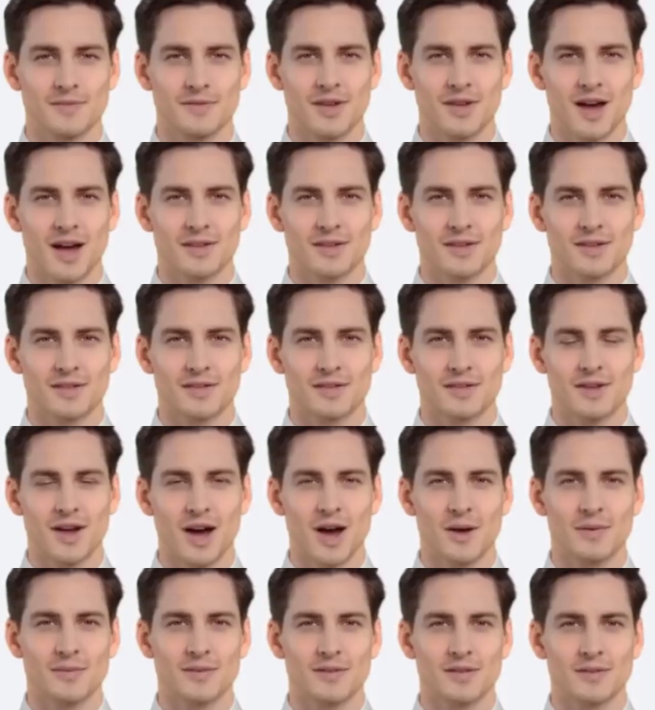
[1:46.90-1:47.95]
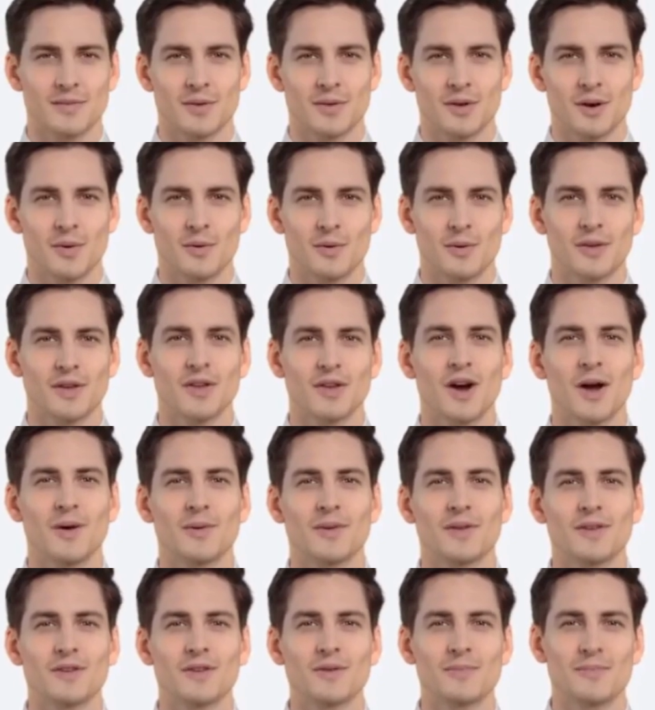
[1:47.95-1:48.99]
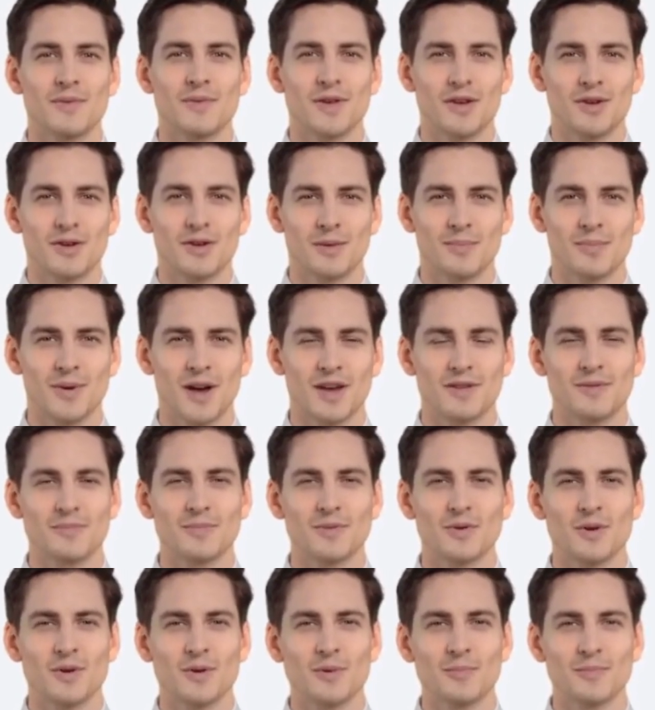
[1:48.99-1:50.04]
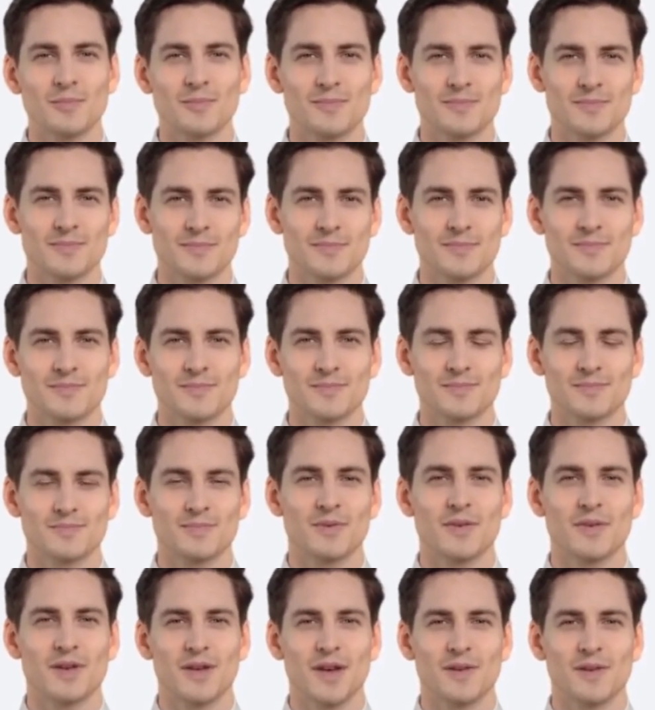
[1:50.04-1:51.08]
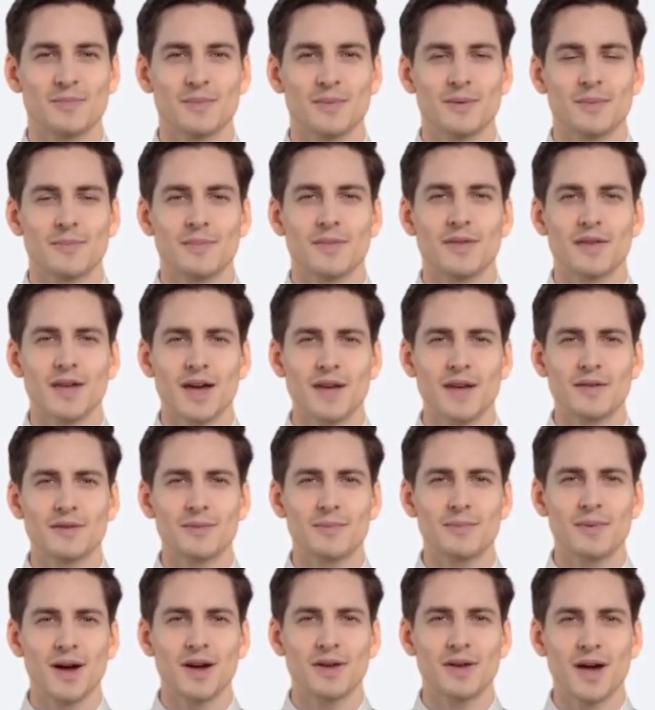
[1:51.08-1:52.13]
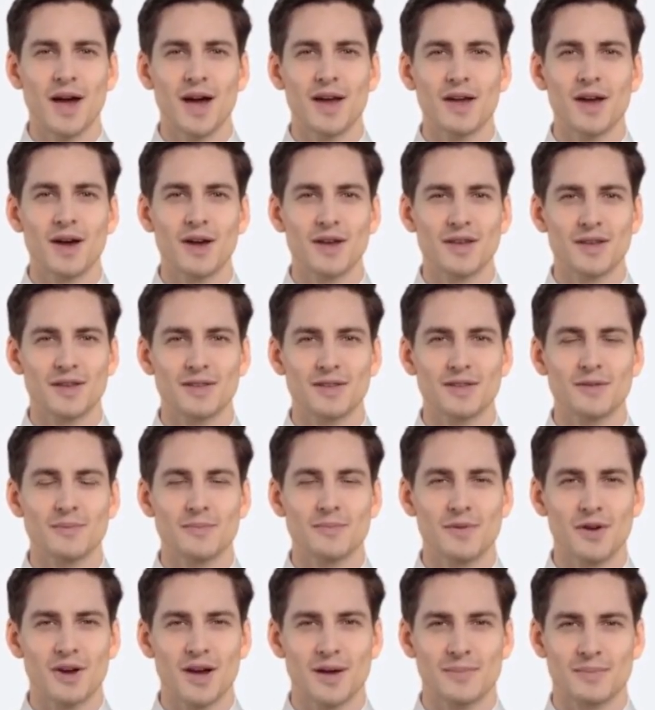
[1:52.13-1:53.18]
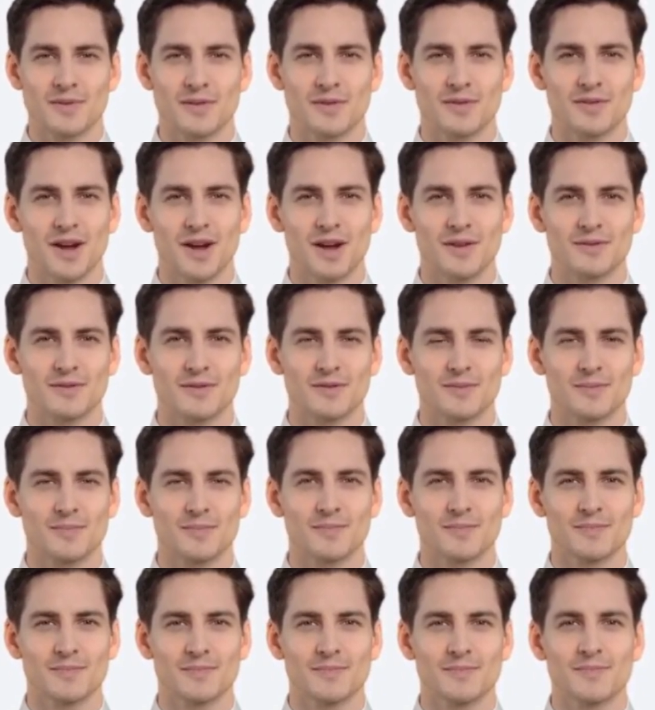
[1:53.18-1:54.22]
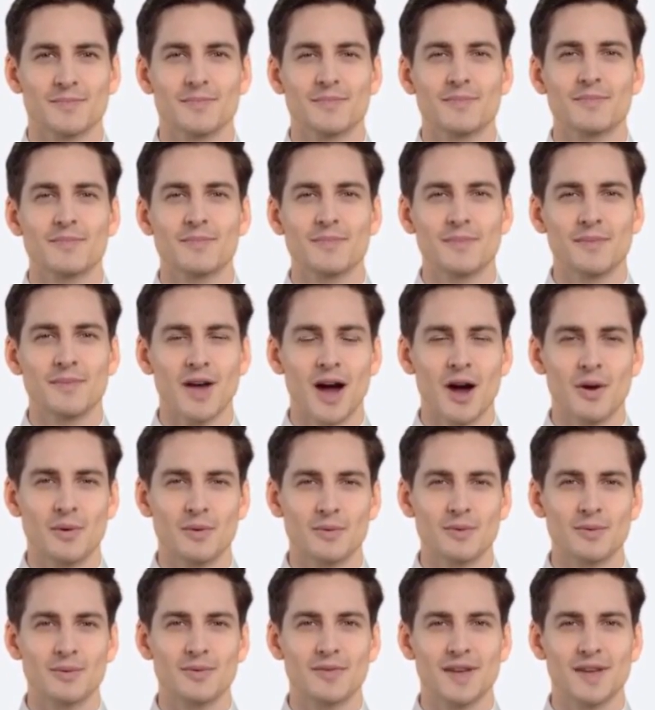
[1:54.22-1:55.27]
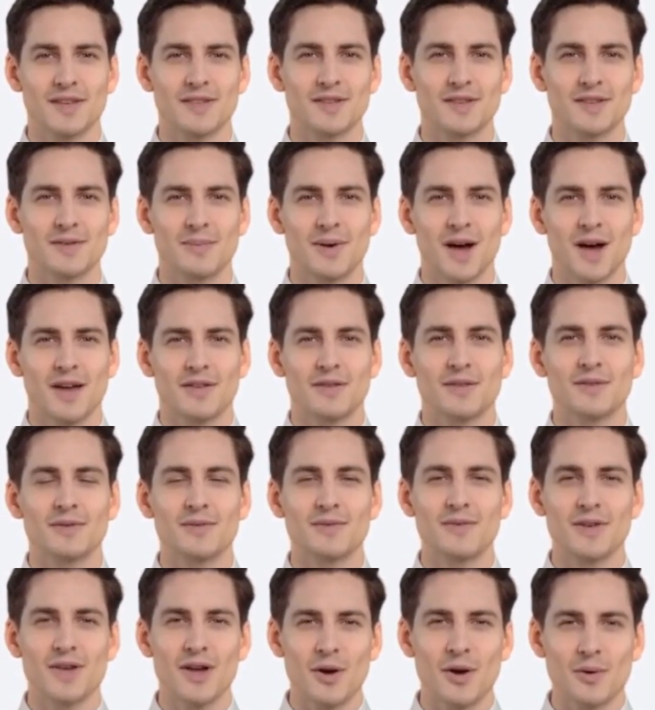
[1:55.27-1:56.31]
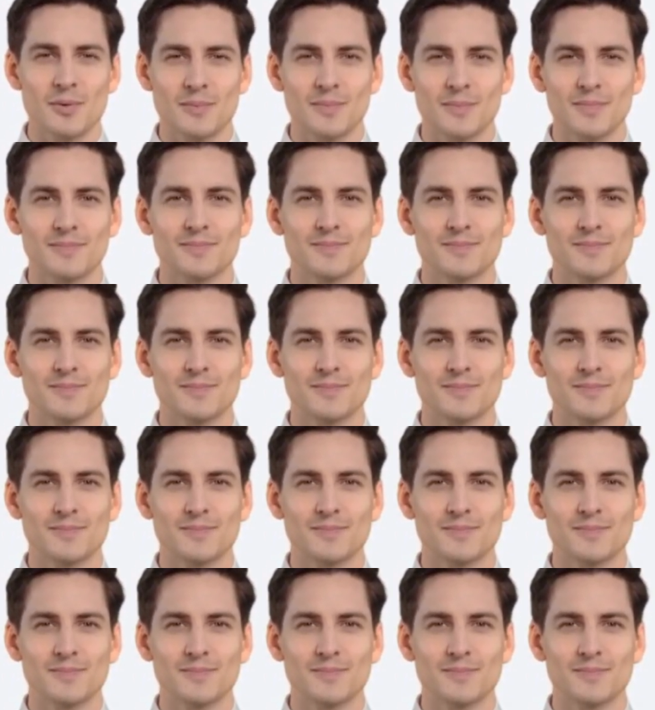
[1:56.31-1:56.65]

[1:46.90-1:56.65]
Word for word: Tell us in the comments below which topics you feel are better for you. And remember to hit the bell icon and subscribe yourself. Now, let's get back to the video.